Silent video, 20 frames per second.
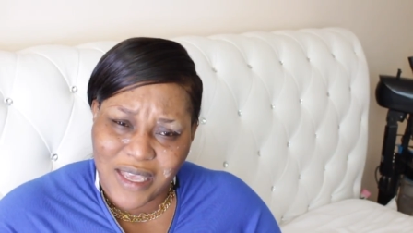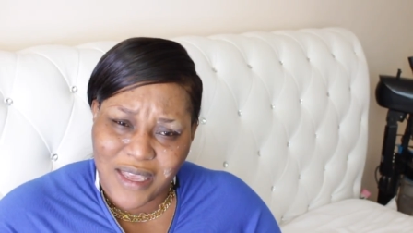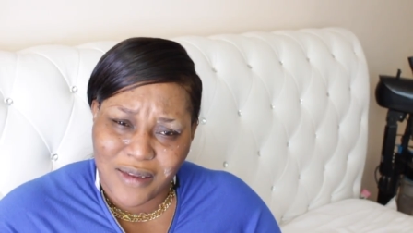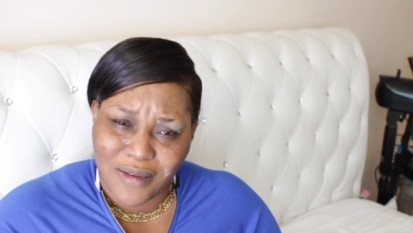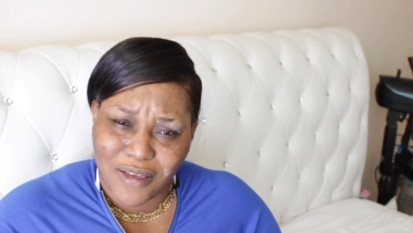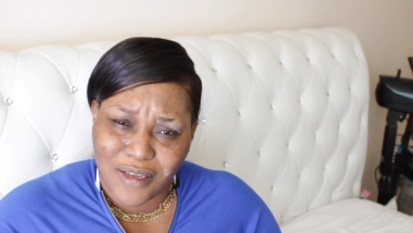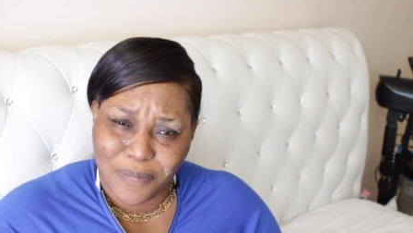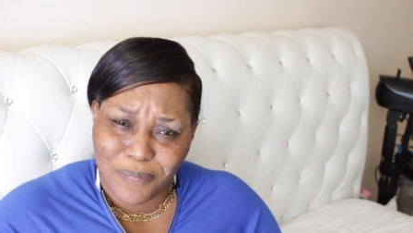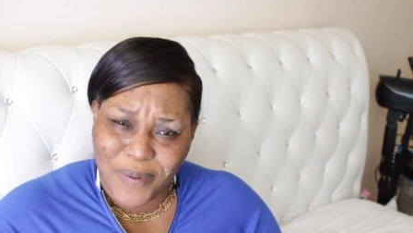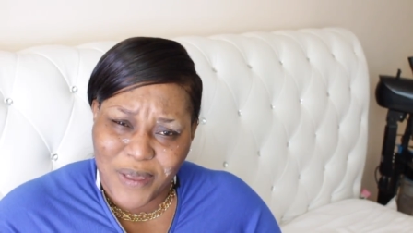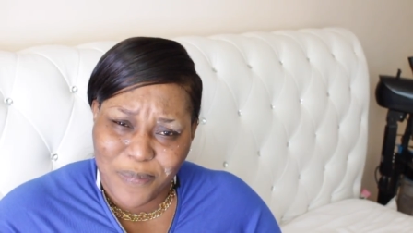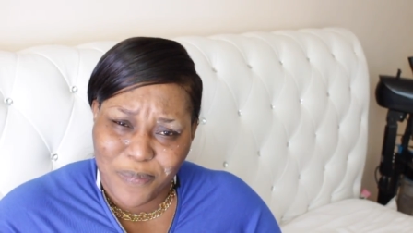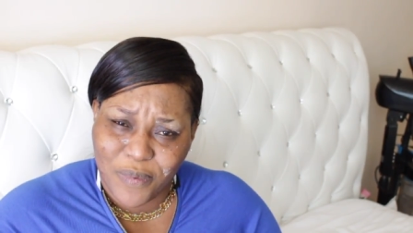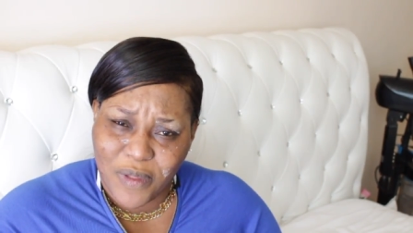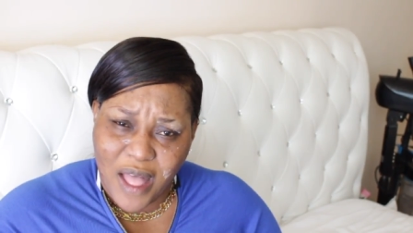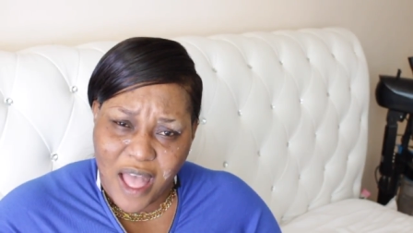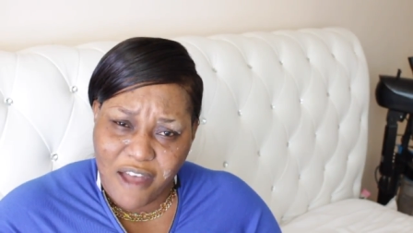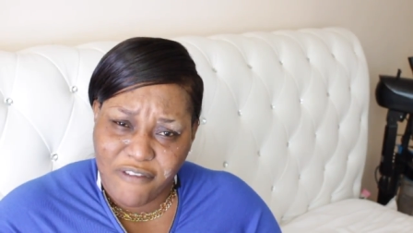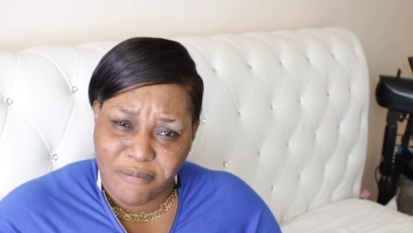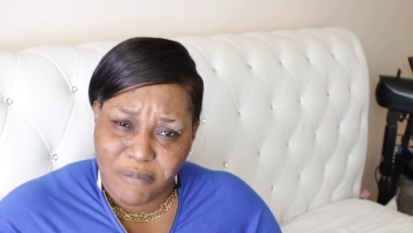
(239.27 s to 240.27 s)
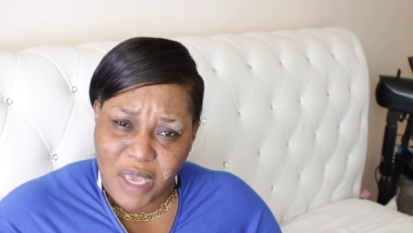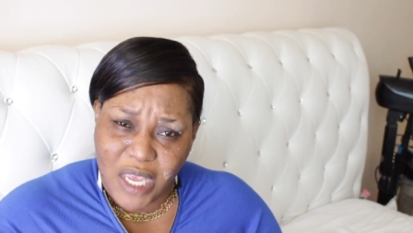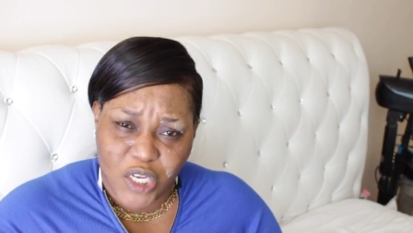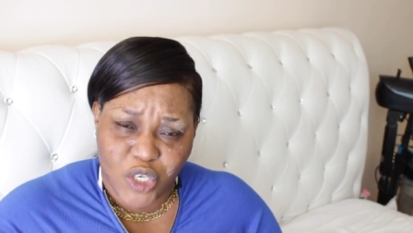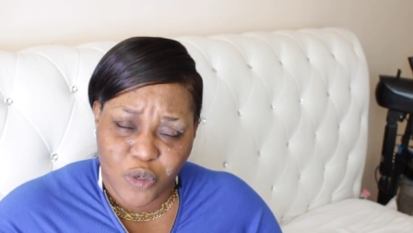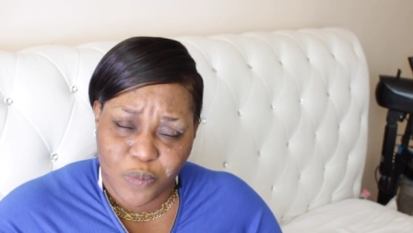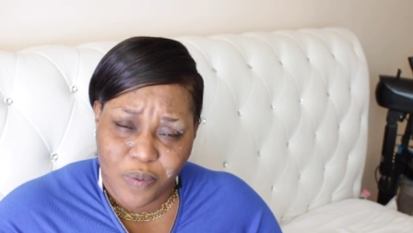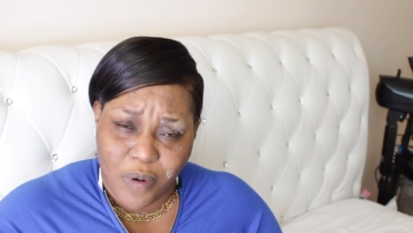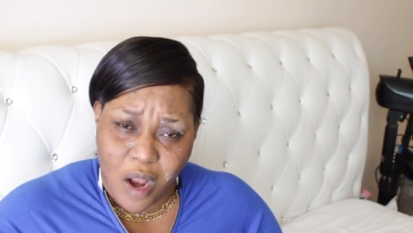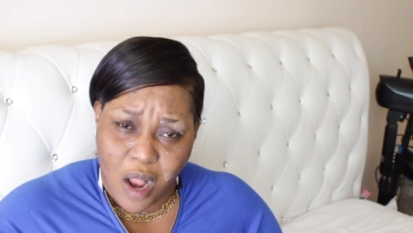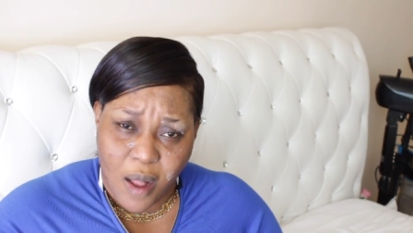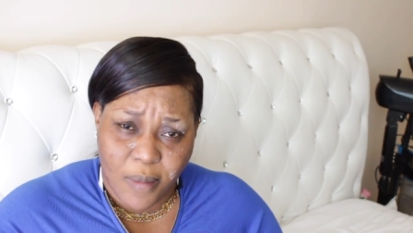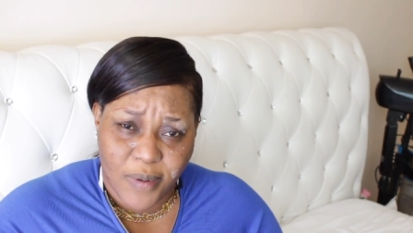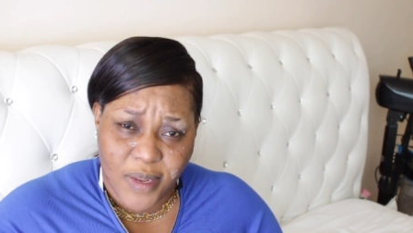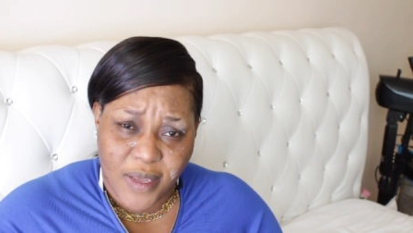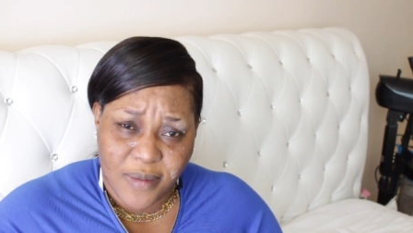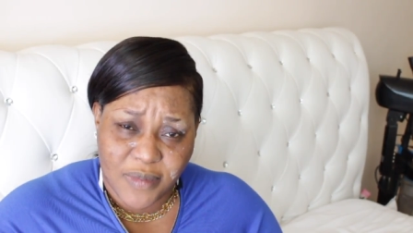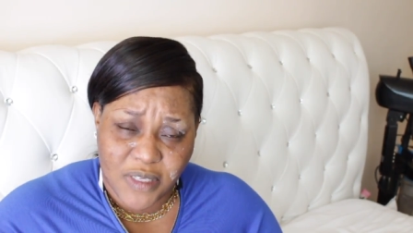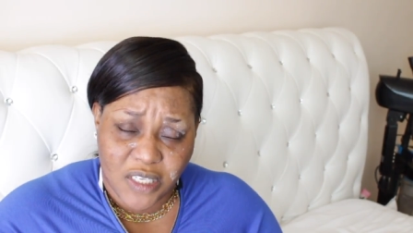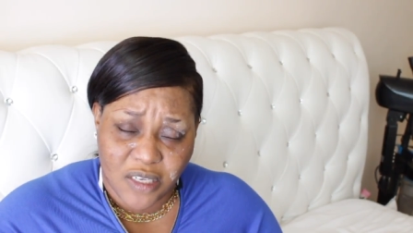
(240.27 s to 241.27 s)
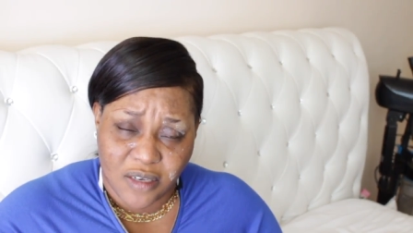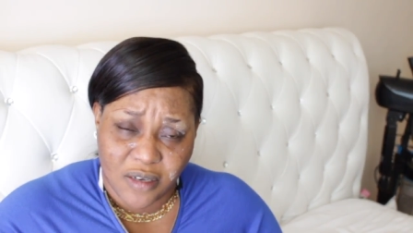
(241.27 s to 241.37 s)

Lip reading: and people have major problems,